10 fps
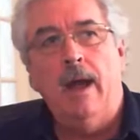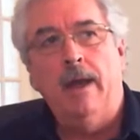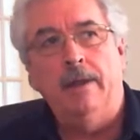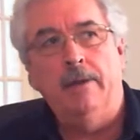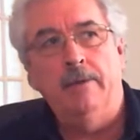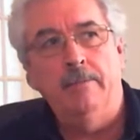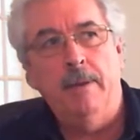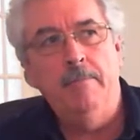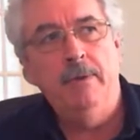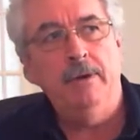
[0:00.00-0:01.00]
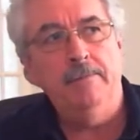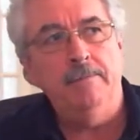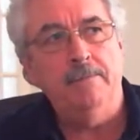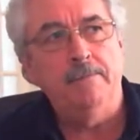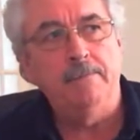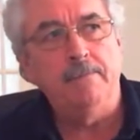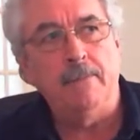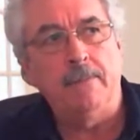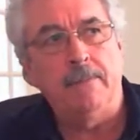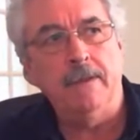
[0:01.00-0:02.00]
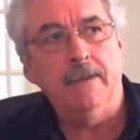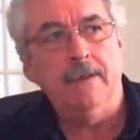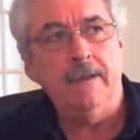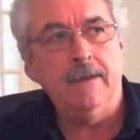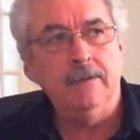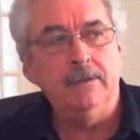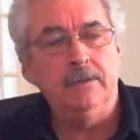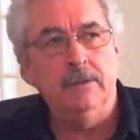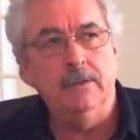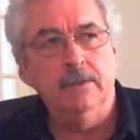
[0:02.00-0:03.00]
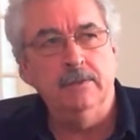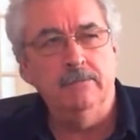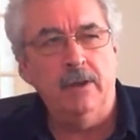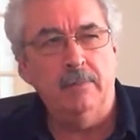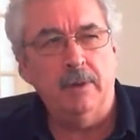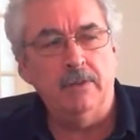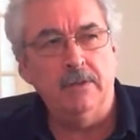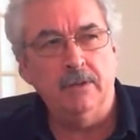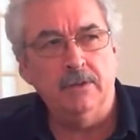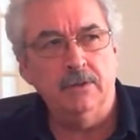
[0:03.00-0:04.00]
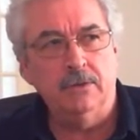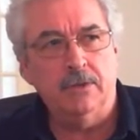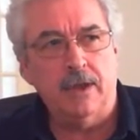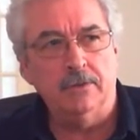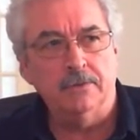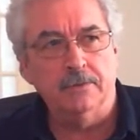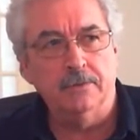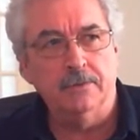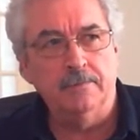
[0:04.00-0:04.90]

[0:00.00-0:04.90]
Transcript: And I remember thinking in round about the year 2000,